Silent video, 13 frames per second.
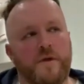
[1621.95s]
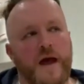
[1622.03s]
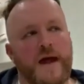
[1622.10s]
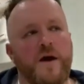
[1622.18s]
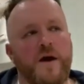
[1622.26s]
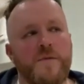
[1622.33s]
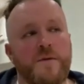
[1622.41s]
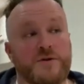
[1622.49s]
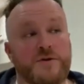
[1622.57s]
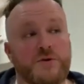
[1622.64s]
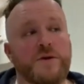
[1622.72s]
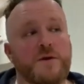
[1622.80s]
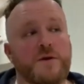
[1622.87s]
I remember
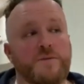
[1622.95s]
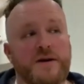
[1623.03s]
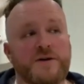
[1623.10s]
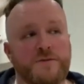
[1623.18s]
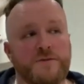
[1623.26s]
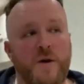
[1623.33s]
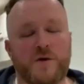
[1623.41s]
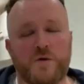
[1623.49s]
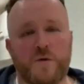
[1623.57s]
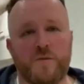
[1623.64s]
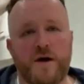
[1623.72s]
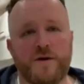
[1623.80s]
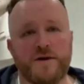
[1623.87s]
talking to Peter Schmeichel about